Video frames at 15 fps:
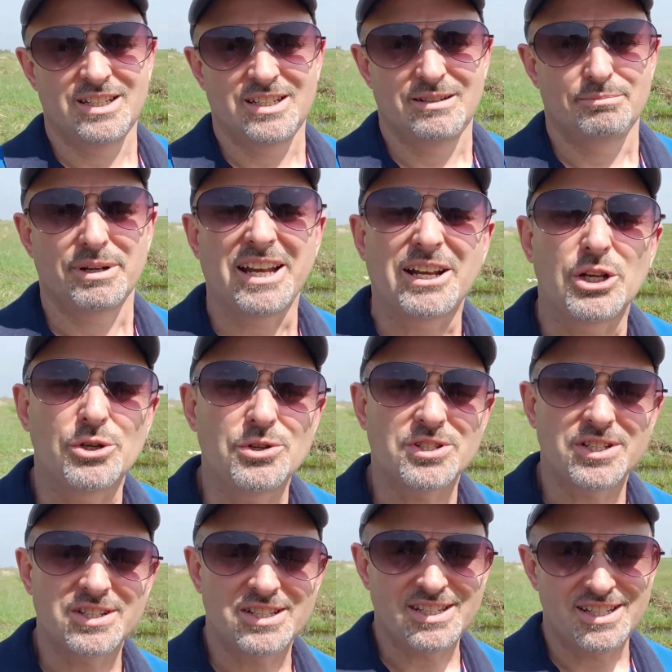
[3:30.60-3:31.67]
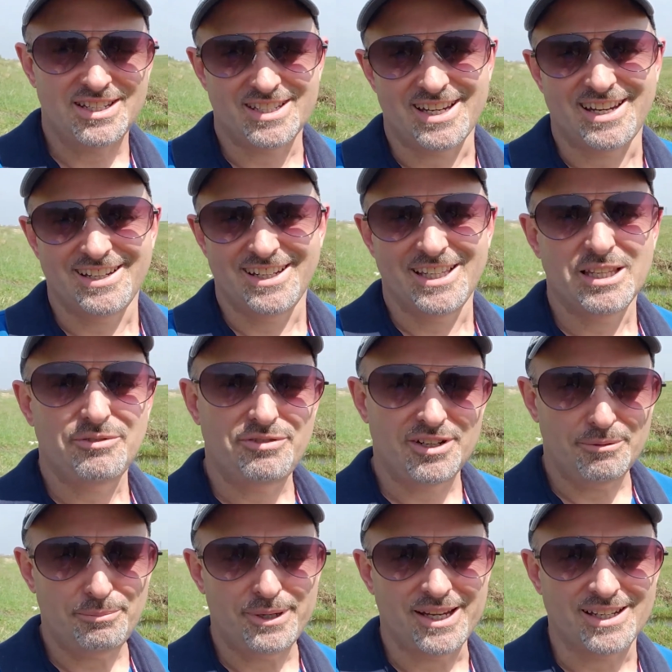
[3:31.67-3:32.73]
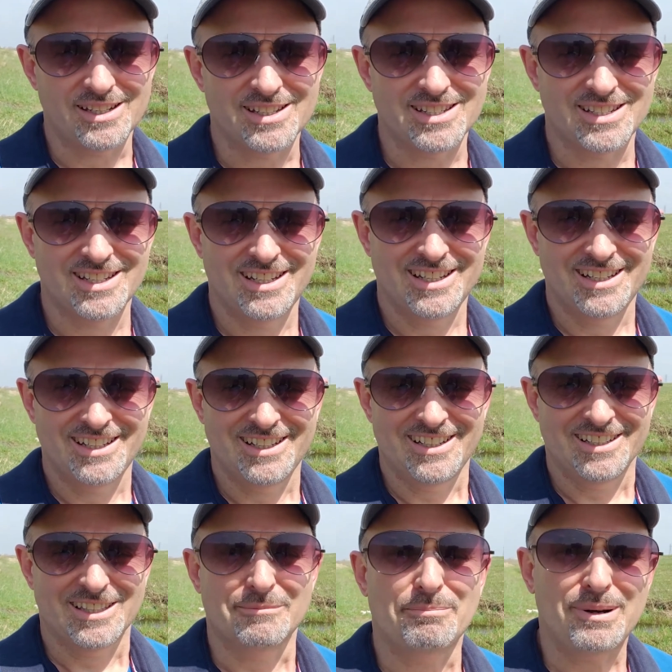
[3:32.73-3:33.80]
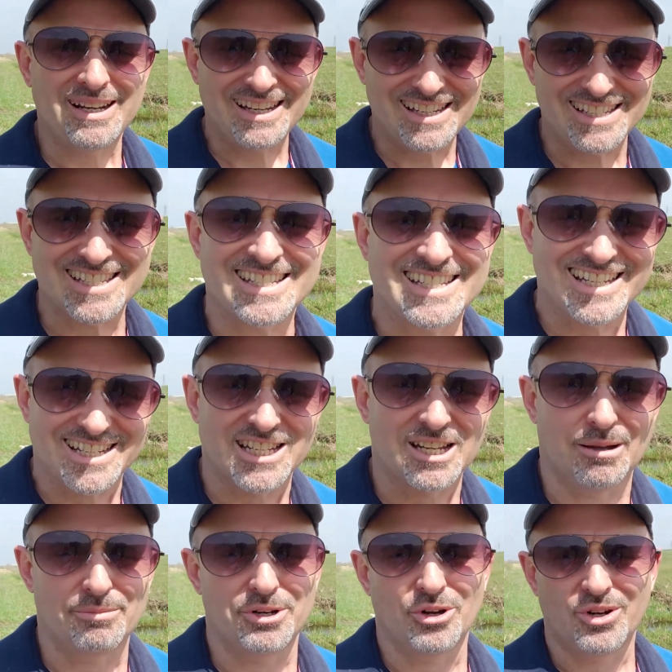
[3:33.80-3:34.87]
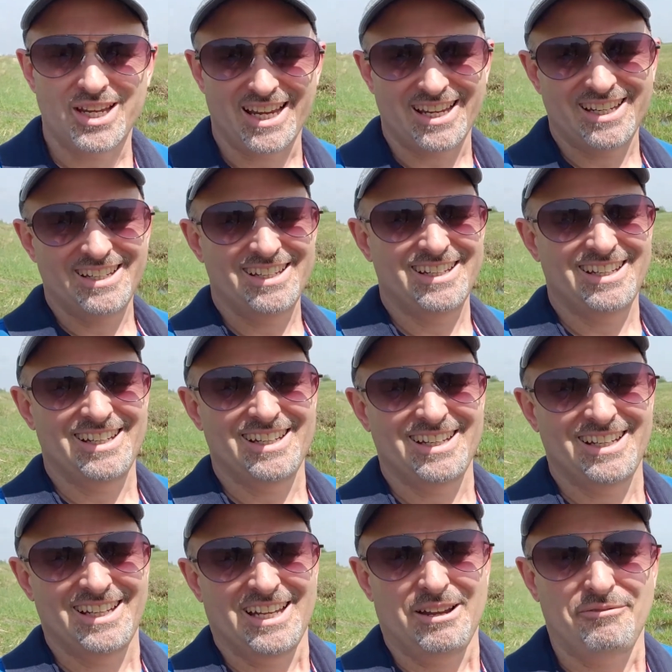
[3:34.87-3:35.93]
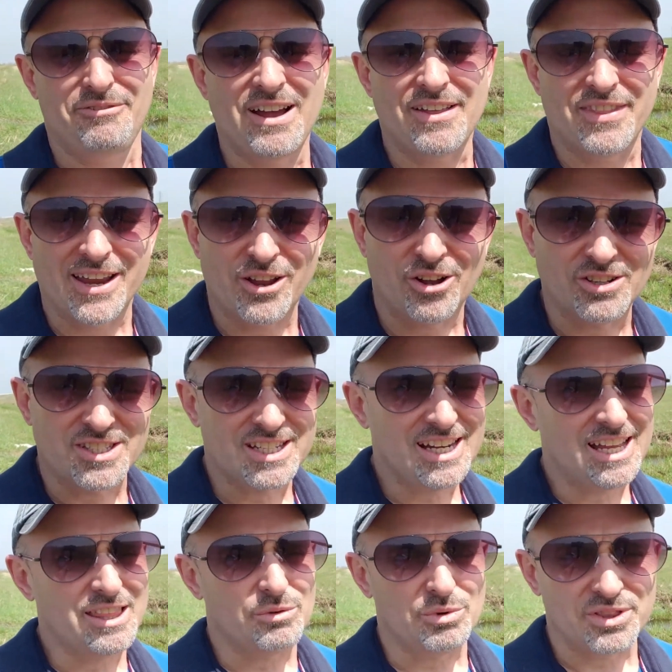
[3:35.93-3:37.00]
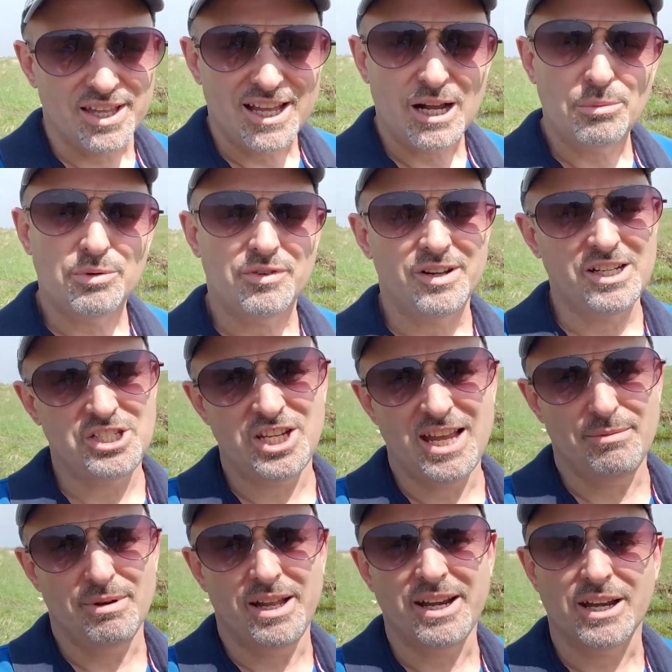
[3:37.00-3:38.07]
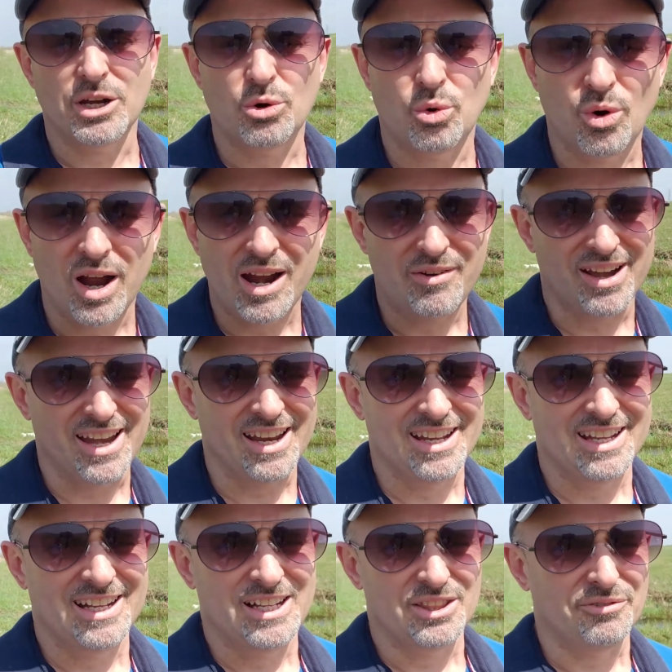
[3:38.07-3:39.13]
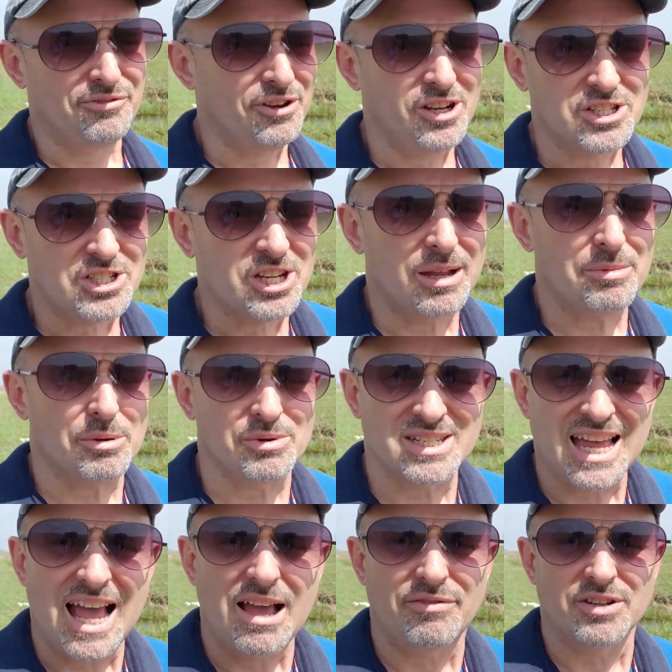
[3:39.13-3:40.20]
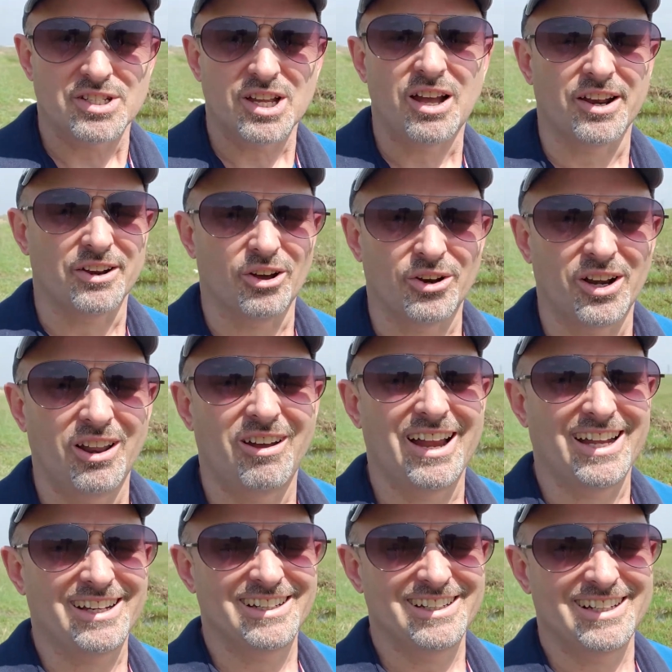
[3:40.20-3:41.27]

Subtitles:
But in Luzon City in the Philippines, the police did come knocking. In fact, they got together with the help of IJM an inquiry, the first time that it was ever done online.